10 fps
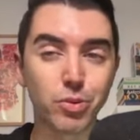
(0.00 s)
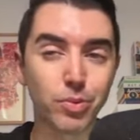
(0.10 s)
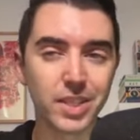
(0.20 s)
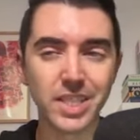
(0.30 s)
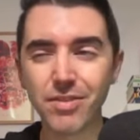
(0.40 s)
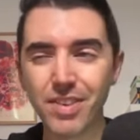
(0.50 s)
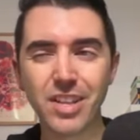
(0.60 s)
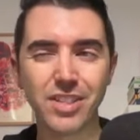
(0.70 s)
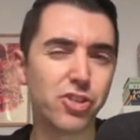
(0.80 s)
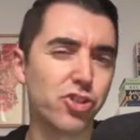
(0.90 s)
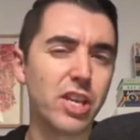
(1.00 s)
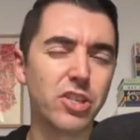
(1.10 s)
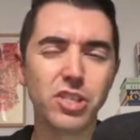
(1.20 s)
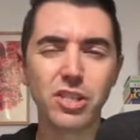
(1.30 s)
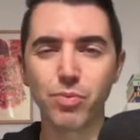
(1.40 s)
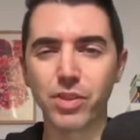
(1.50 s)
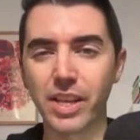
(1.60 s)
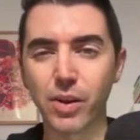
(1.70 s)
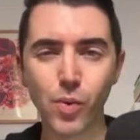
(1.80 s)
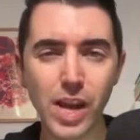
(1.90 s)
So we'll see if anything changes with
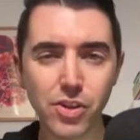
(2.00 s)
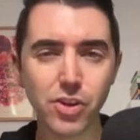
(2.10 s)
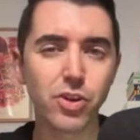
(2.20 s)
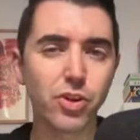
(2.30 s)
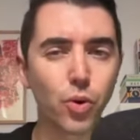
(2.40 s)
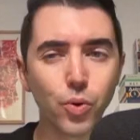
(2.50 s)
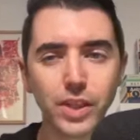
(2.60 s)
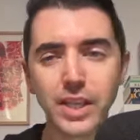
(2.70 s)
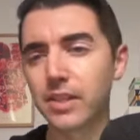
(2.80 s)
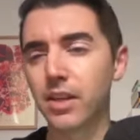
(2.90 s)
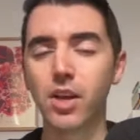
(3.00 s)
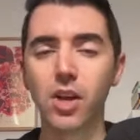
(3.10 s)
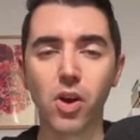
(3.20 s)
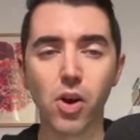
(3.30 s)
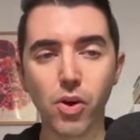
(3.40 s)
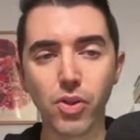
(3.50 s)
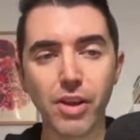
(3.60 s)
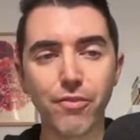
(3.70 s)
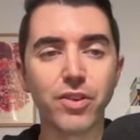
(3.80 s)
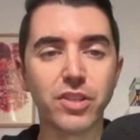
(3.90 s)
like weather, cooling, all
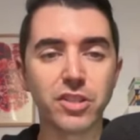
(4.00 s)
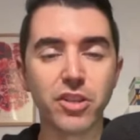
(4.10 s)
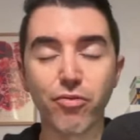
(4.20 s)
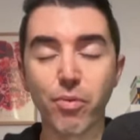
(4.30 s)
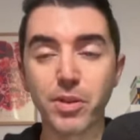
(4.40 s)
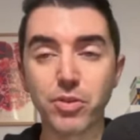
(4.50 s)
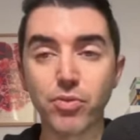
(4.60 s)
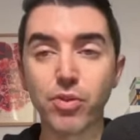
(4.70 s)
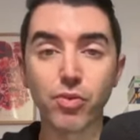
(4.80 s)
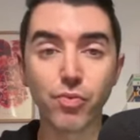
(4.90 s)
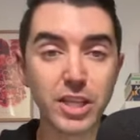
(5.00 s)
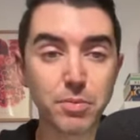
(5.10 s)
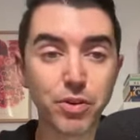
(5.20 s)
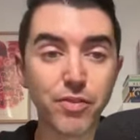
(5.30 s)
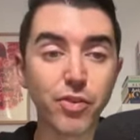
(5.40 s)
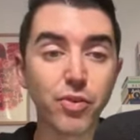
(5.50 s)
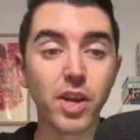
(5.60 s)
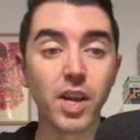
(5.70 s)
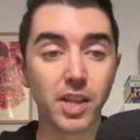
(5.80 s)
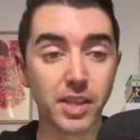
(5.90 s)
that fun stuff when we do the race preview
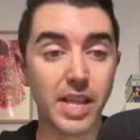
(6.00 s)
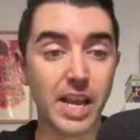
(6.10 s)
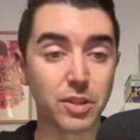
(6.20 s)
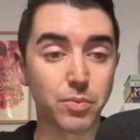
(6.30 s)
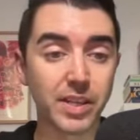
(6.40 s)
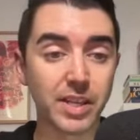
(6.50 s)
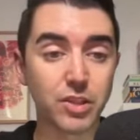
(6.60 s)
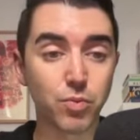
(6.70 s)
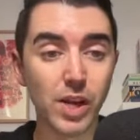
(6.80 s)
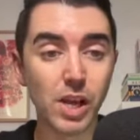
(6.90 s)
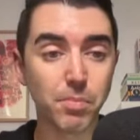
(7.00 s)
next week as well.